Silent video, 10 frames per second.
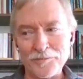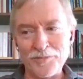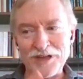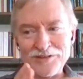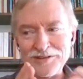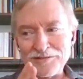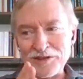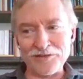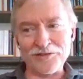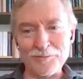because it
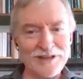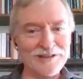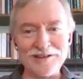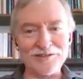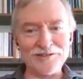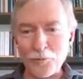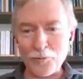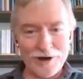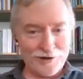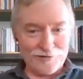doesn't mean that he's not
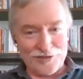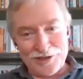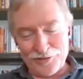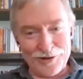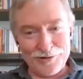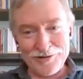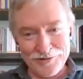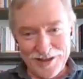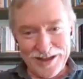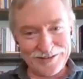aware of the other
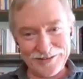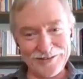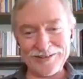factors.